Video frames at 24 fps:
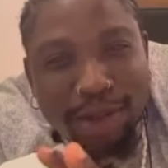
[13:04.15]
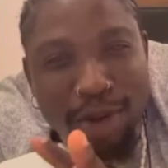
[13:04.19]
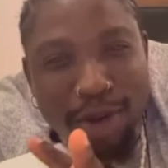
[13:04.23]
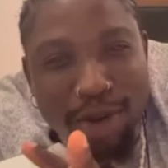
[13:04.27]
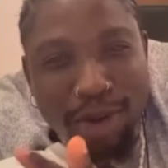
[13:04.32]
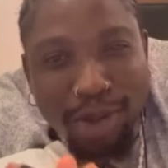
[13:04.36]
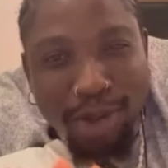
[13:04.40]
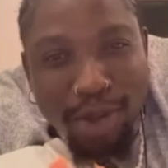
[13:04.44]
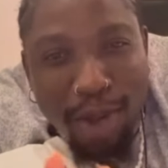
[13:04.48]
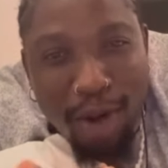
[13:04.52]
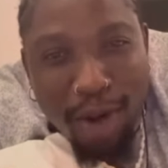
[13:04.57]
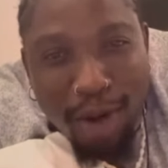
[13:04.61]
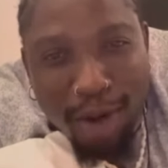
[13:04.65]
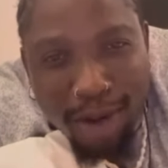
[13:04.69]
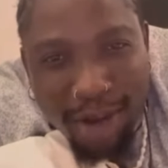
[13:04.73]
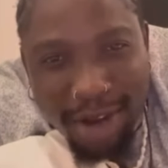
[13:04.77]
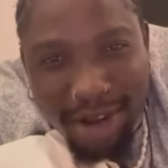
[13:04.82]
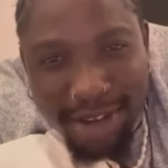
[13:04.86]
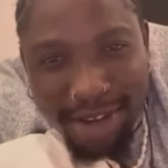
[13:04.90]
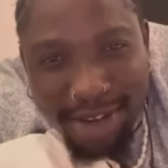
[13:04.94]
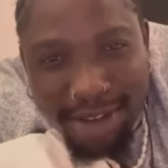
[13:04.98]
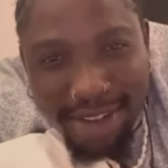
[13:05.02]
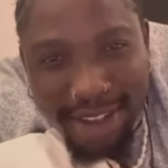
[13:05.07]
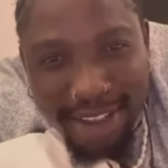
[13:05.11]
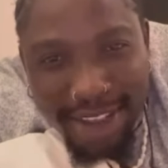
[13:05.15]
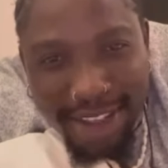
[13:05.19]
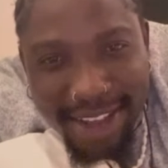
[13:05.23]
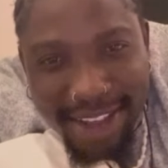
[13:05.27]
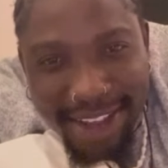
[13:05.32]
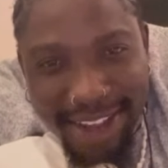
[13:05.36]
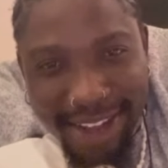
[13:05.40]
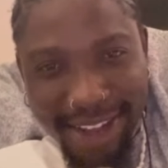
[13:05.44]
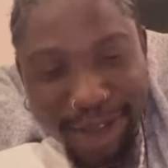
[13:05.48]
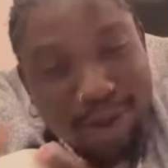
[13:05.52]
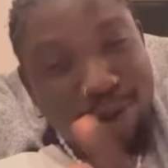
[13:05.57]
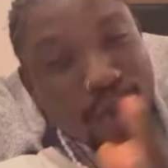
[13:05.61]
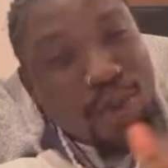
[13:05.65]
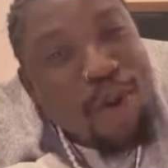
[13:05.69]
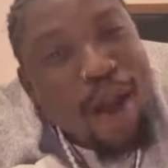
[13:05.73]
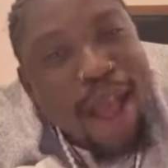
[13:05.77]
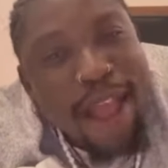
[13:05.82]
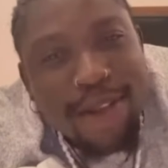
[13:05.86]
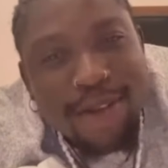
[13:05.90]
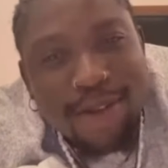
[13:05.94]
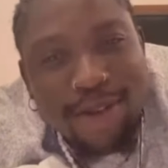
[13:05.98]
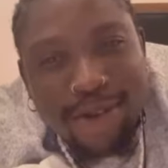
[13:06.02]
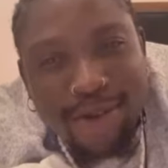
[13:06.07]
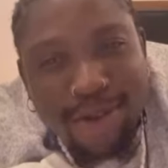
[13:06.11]
come talk. So why
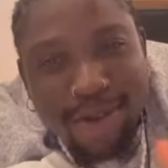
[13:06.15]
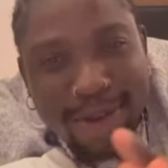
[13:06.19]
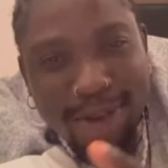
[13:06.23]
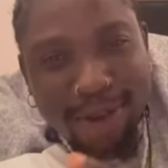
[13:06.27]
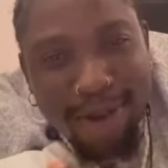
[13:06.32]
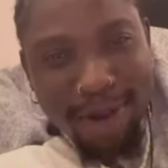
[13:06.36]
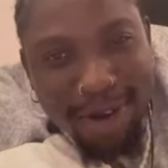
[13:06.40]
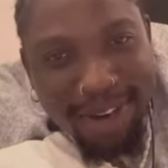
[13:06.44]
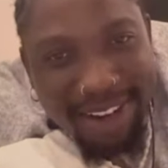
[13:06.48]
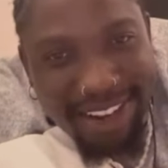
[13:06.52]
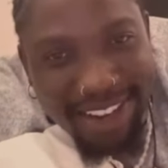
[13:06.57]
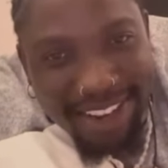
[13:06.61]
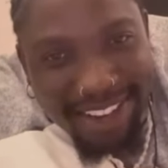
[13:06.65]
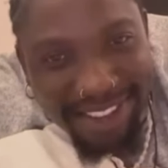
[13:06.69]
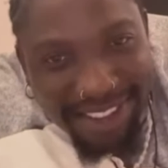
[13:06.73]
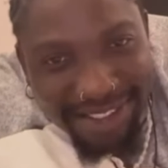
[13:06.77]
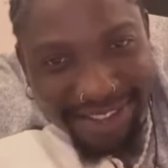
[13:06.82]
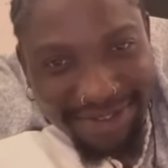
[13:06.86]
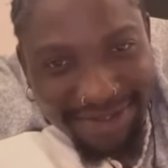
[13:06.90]
you no talk?